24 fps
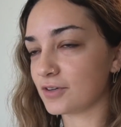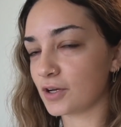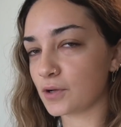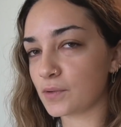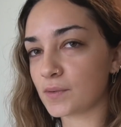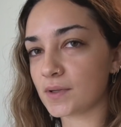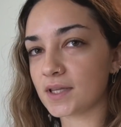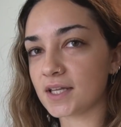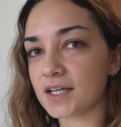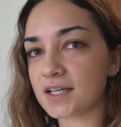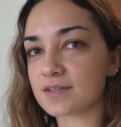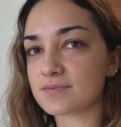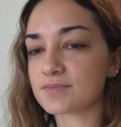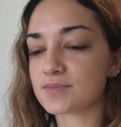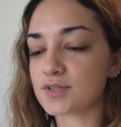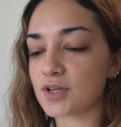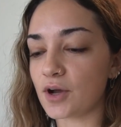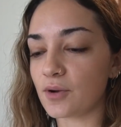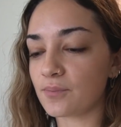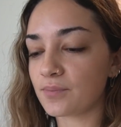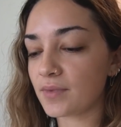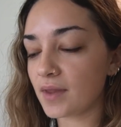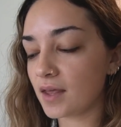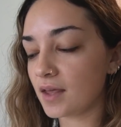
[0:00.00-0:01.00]
frequently.
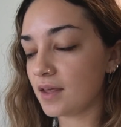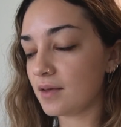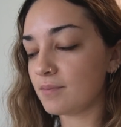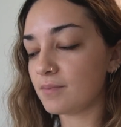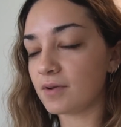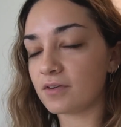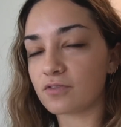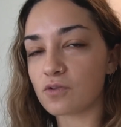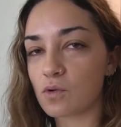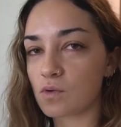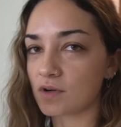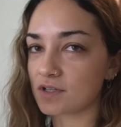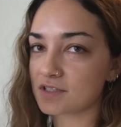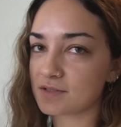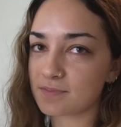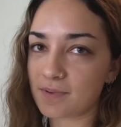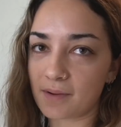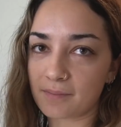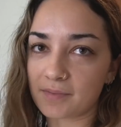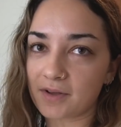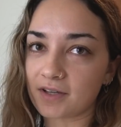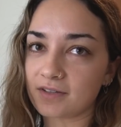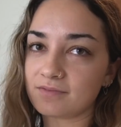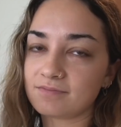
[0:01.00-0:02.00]
So, but of course,
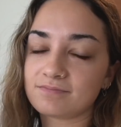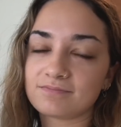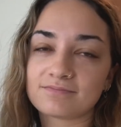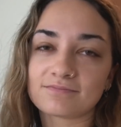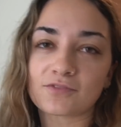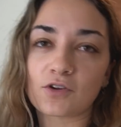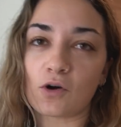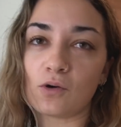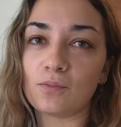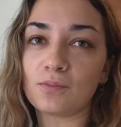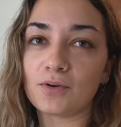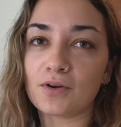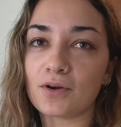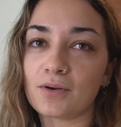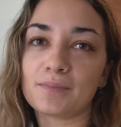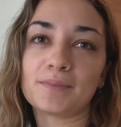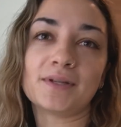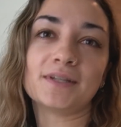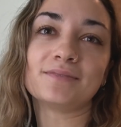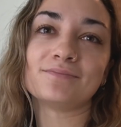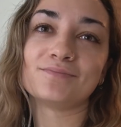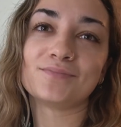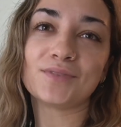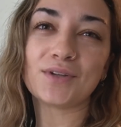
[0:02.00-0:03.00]
pumpkin cold brew. I
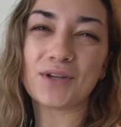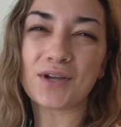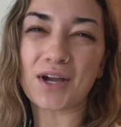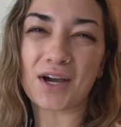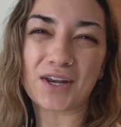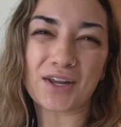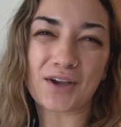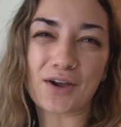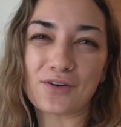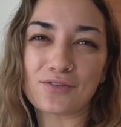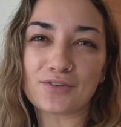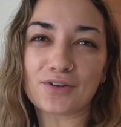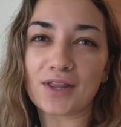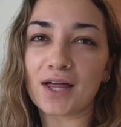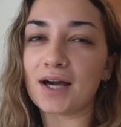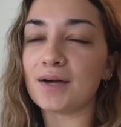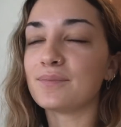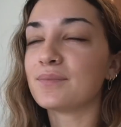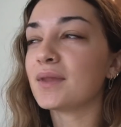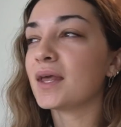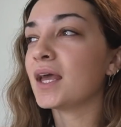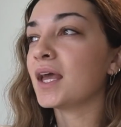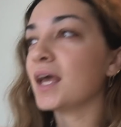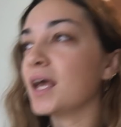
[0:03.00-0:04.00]
mean, you gotta go for
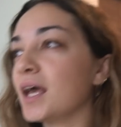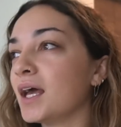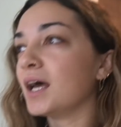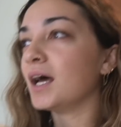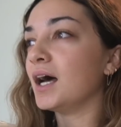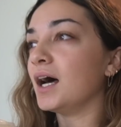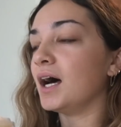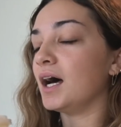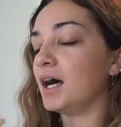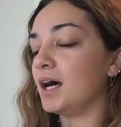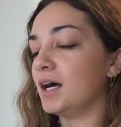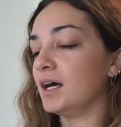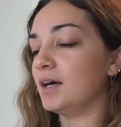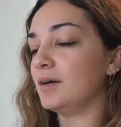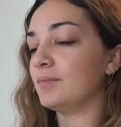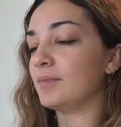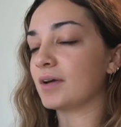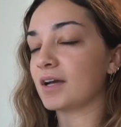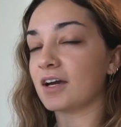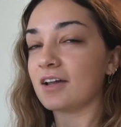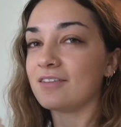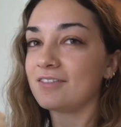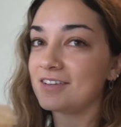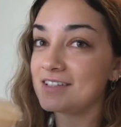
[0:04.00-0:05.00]
that. Um,
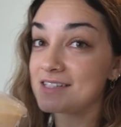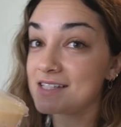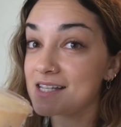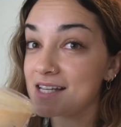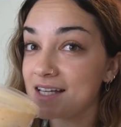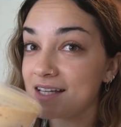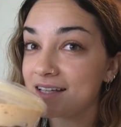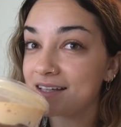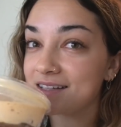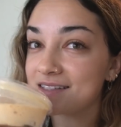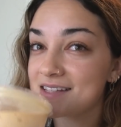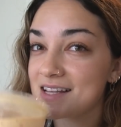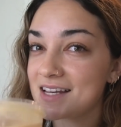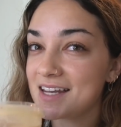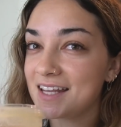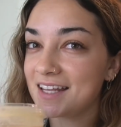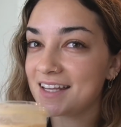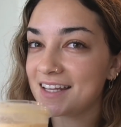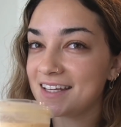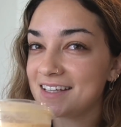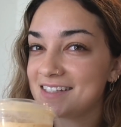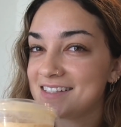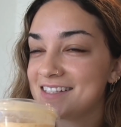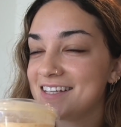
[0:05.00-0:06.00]
I got a venti because I
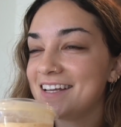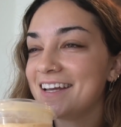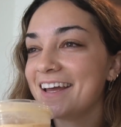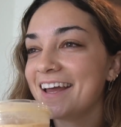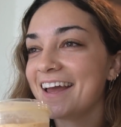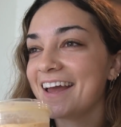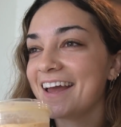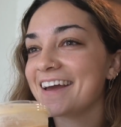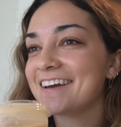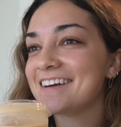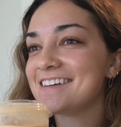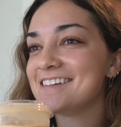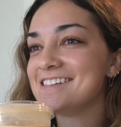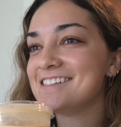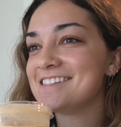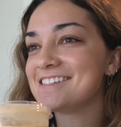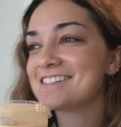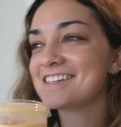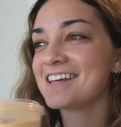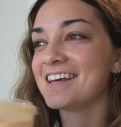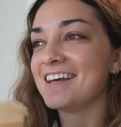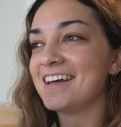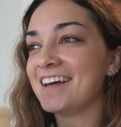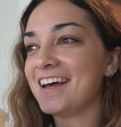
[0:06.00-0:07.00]
need it,
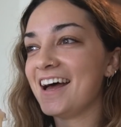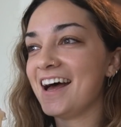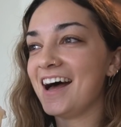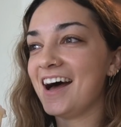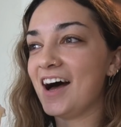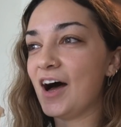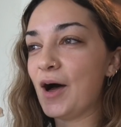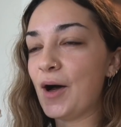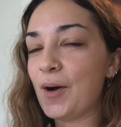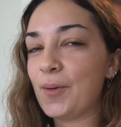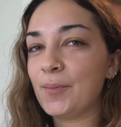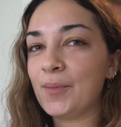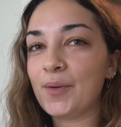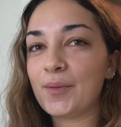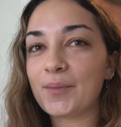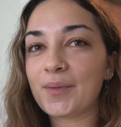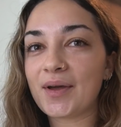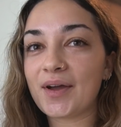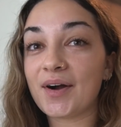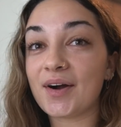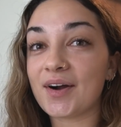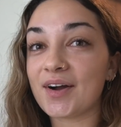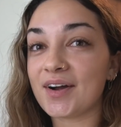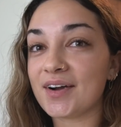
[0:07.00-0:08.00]
and um,
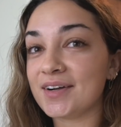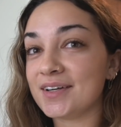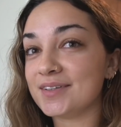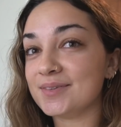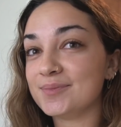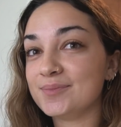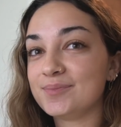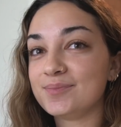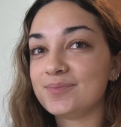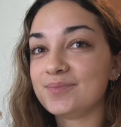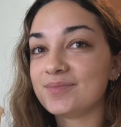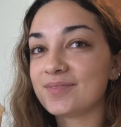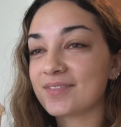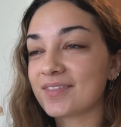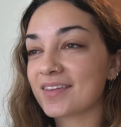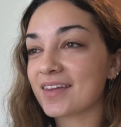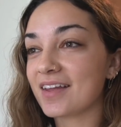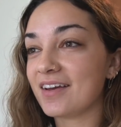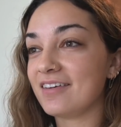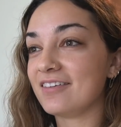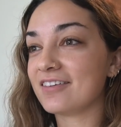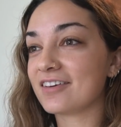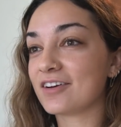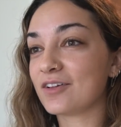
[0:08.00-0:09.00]
we are
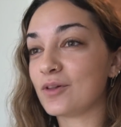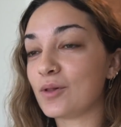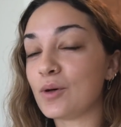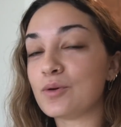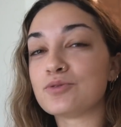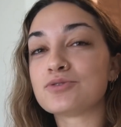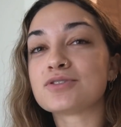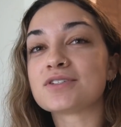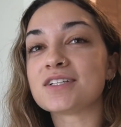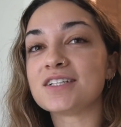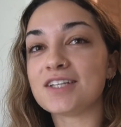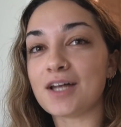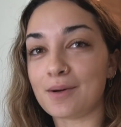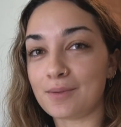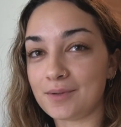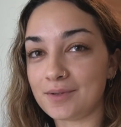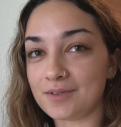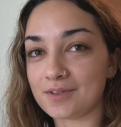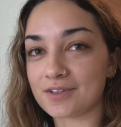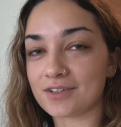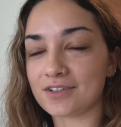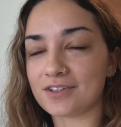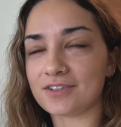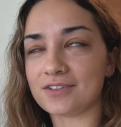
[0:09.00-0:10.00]
close to
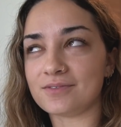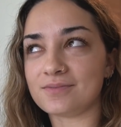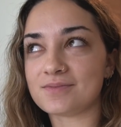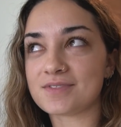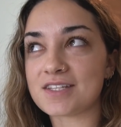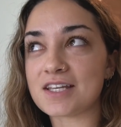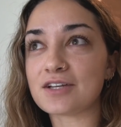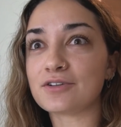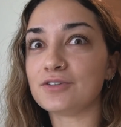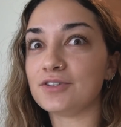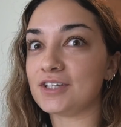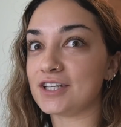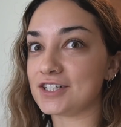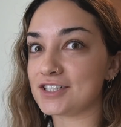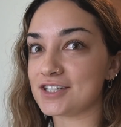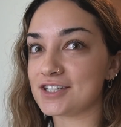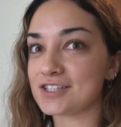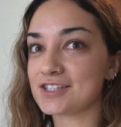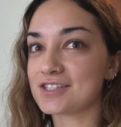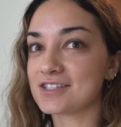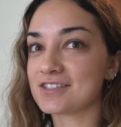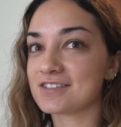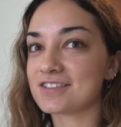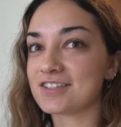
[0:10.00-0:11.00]
double or single
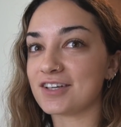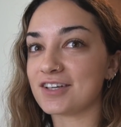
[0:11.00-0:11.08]
digits